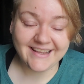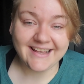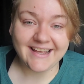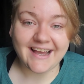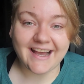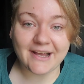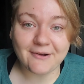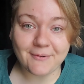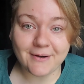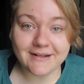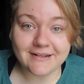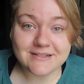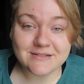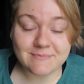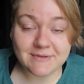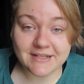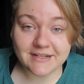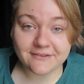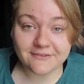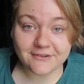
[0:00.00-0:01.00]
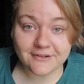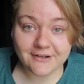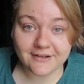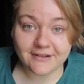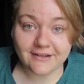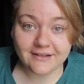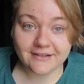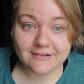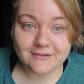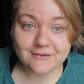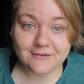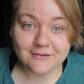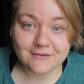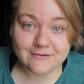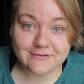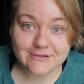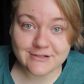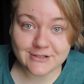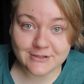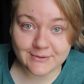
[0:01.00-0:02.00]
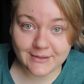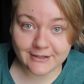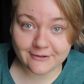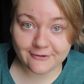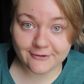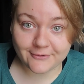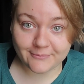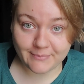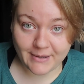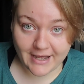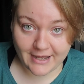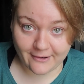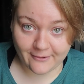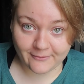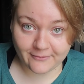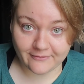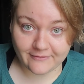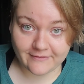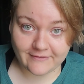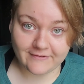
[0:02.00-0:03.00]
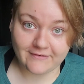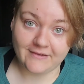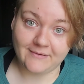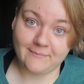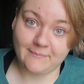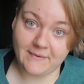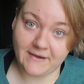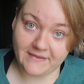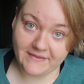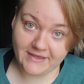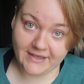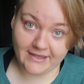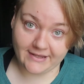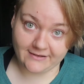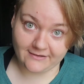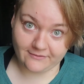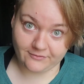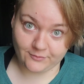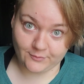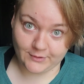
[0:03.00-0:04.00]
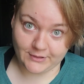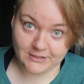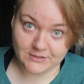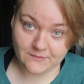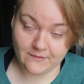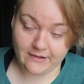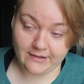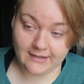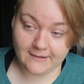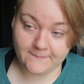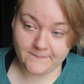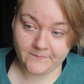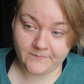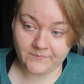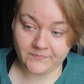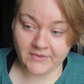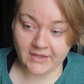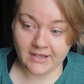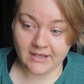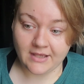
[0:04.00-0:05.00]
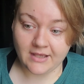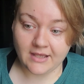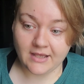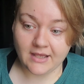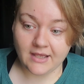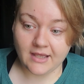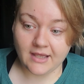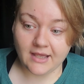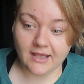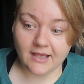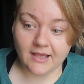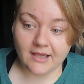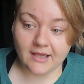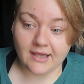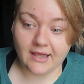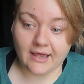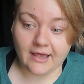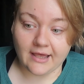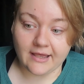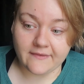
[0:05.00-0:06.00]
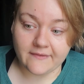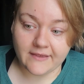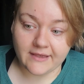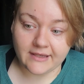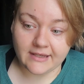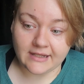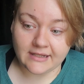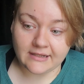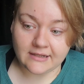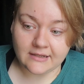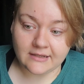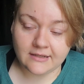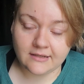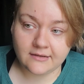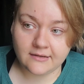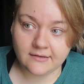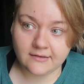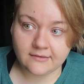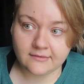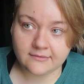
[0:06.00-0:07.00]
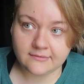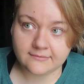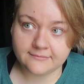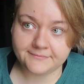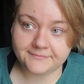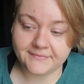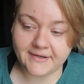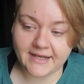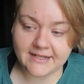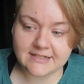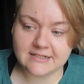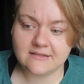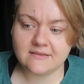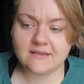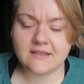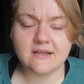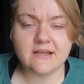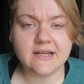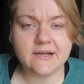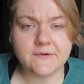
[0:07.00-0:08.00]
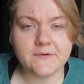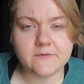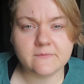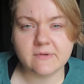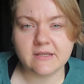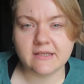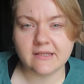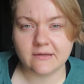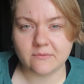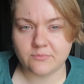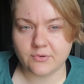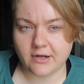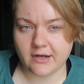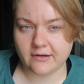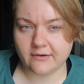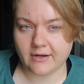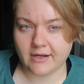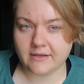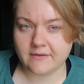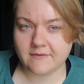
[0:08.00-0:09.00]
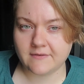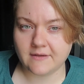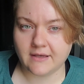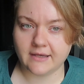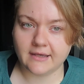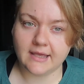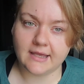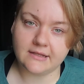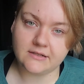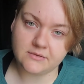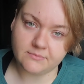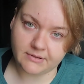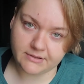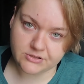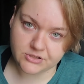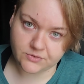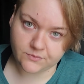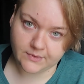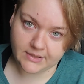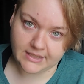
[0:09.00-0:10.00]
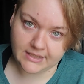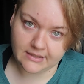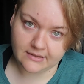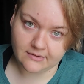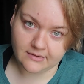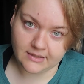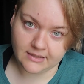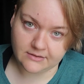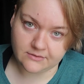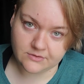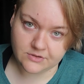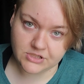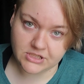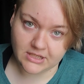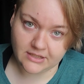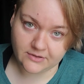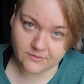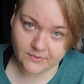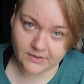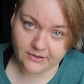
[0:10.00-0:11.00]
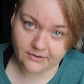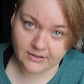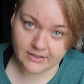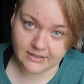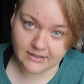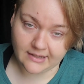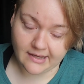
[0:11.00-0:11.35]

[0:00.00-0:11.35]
I wanted to be under 200 pounds by the end of 2020. And then I didn't think I was making progress. I gained a bunch of weight in January.